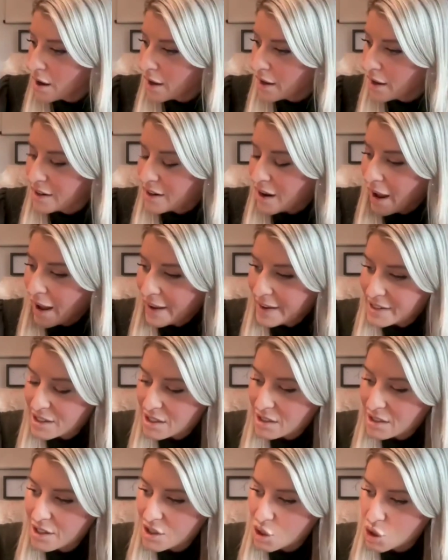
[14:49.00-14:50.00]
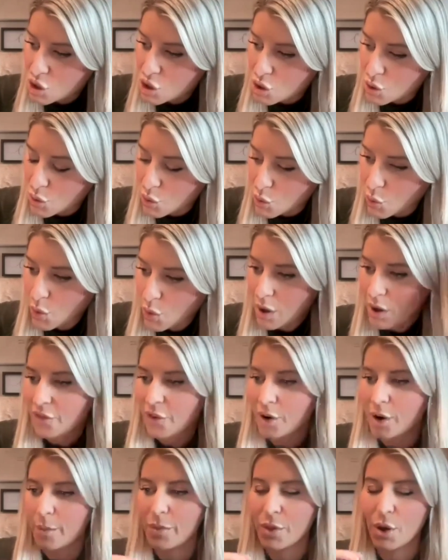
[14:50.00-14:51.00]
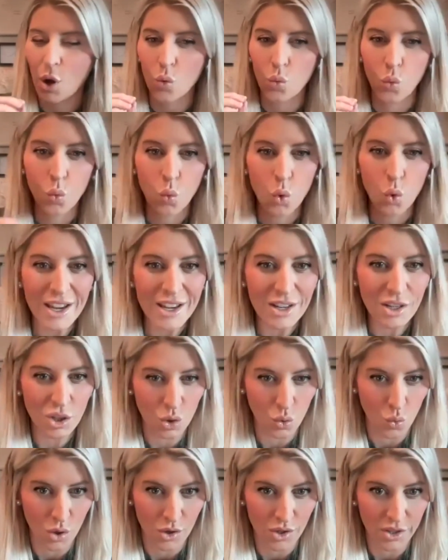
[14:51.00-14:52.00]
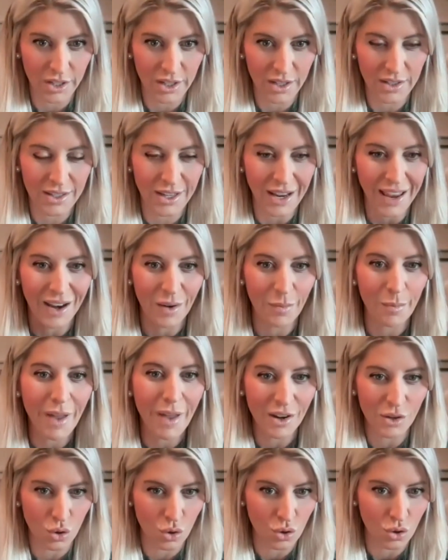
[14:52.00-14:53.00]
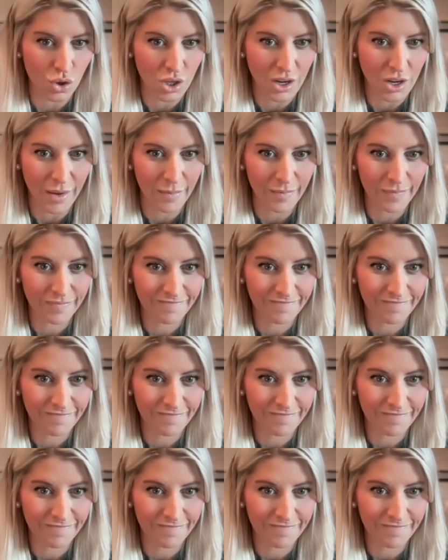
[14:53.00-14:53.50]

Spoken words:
it isolates you from the resources and mentorship.